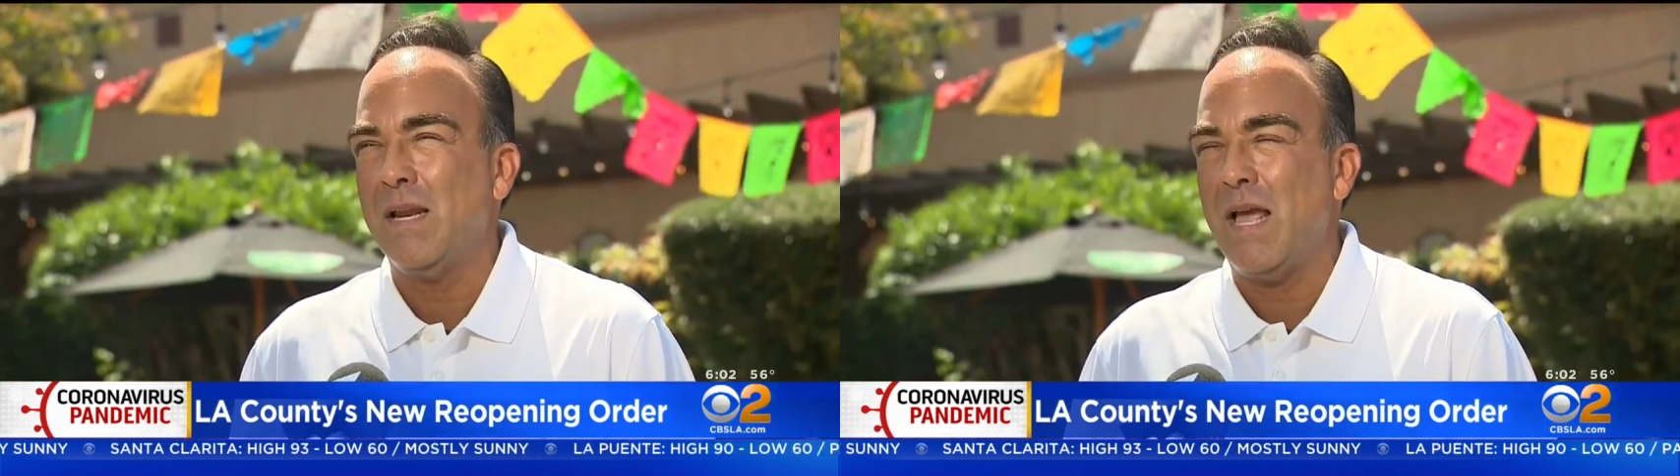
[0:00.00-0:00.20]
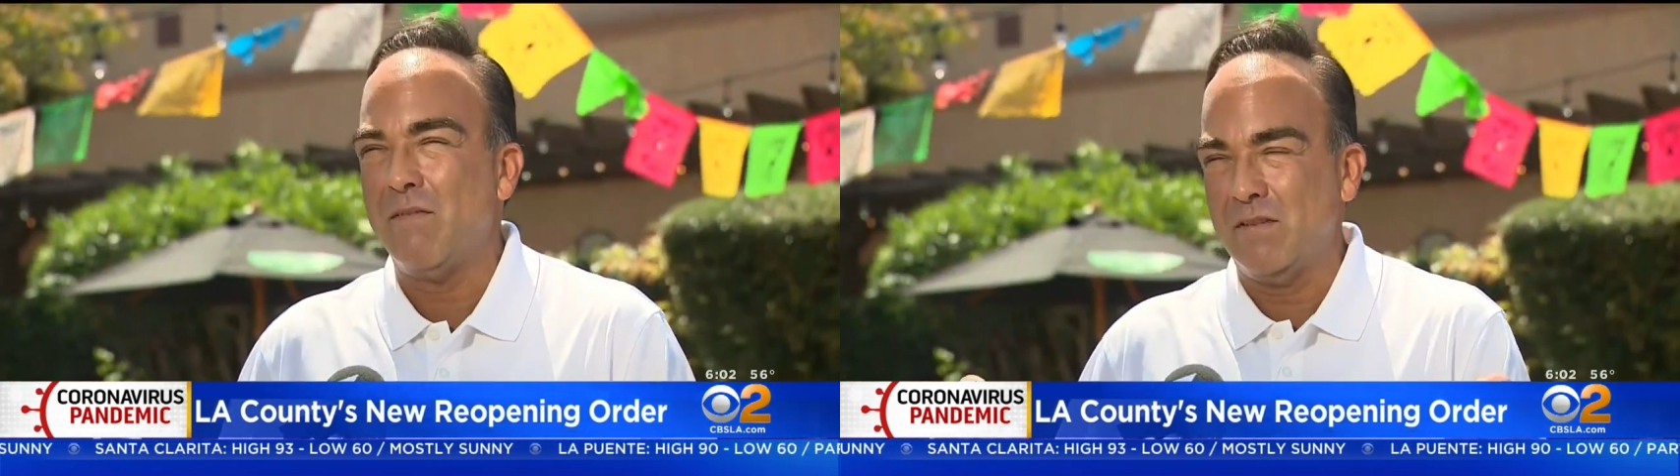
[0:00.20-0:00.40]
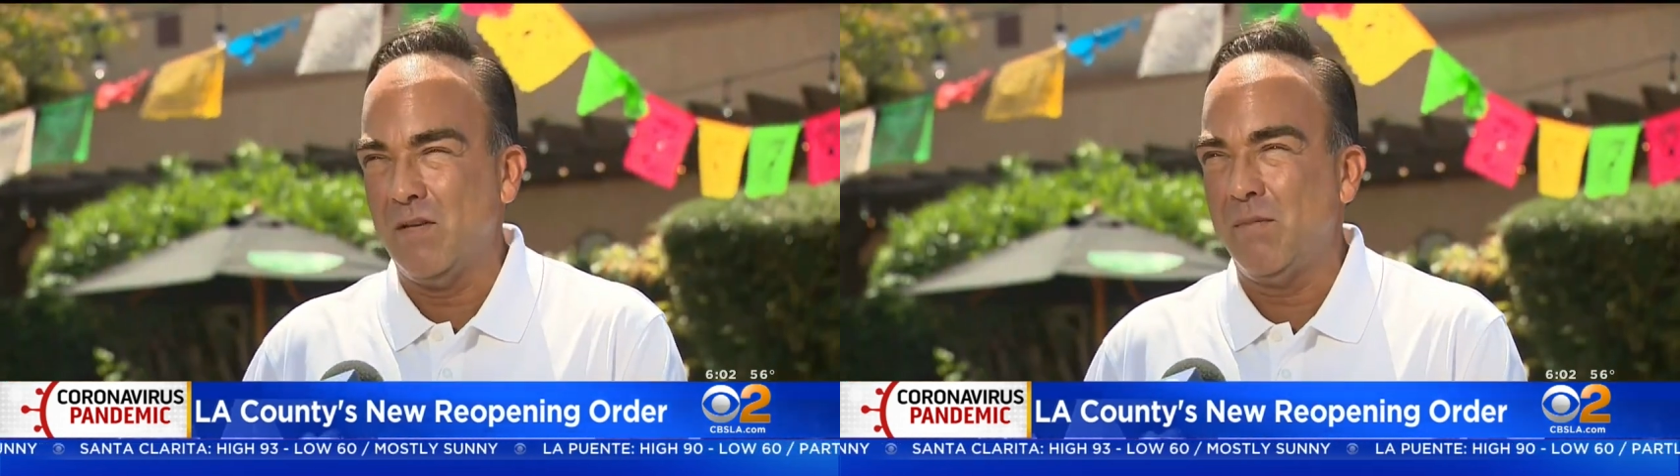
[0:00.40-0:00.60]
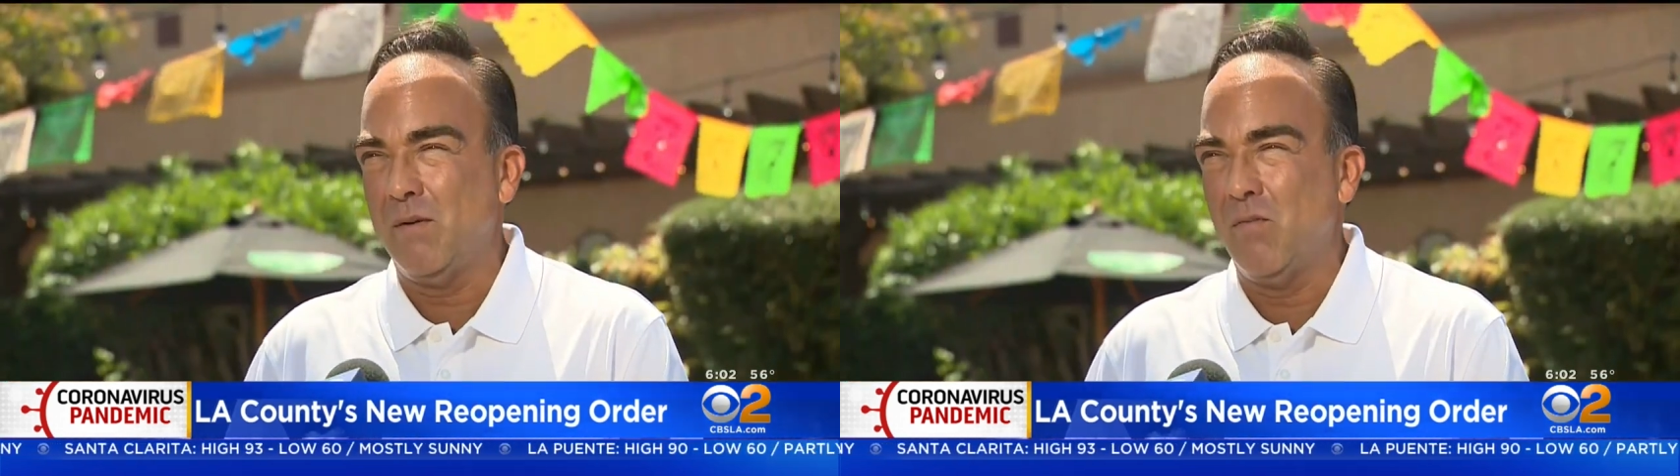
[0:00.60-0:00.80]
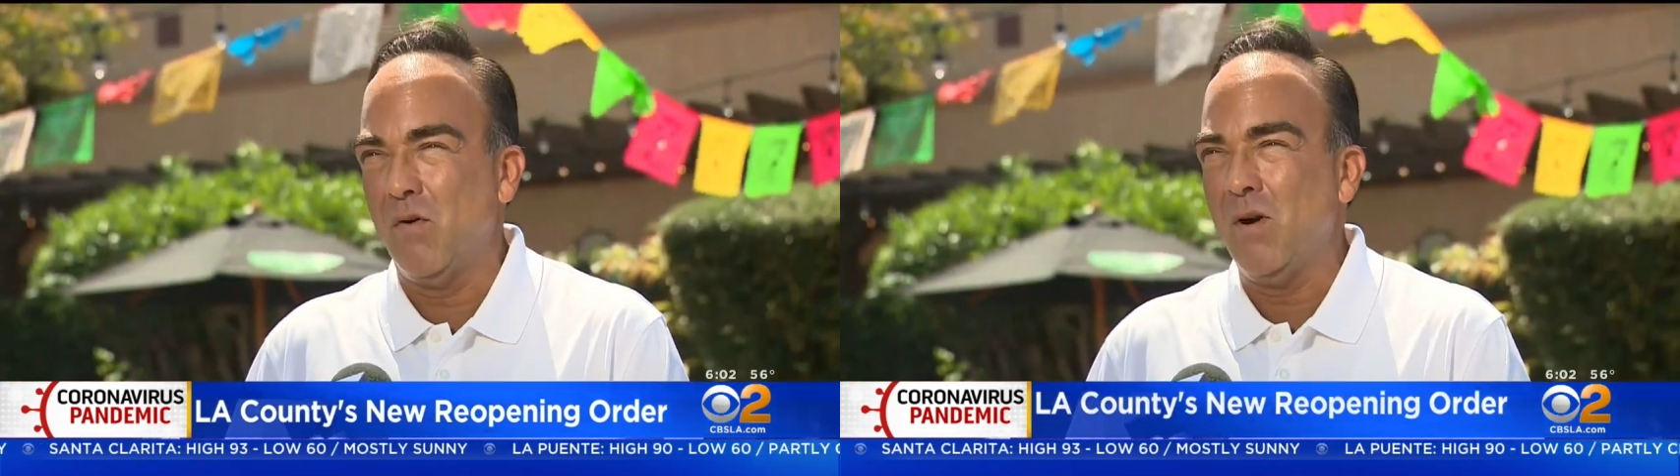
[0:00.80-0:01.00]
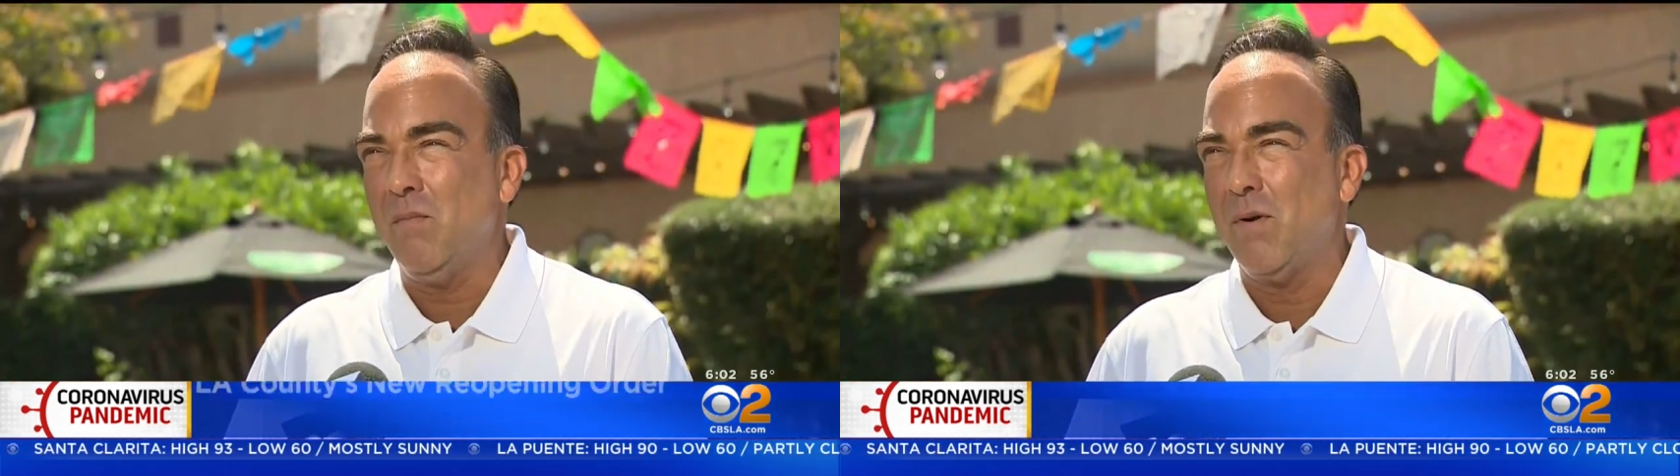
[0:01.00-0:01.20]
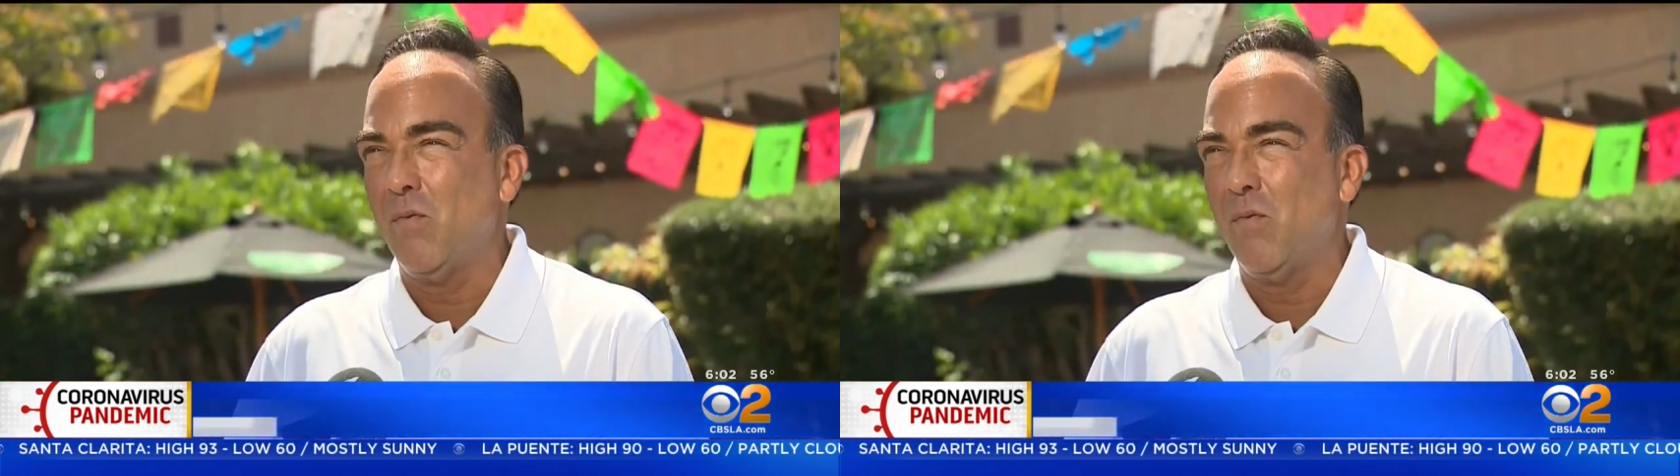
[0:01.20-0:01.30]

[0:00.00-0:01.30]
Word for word: and have a little bit more,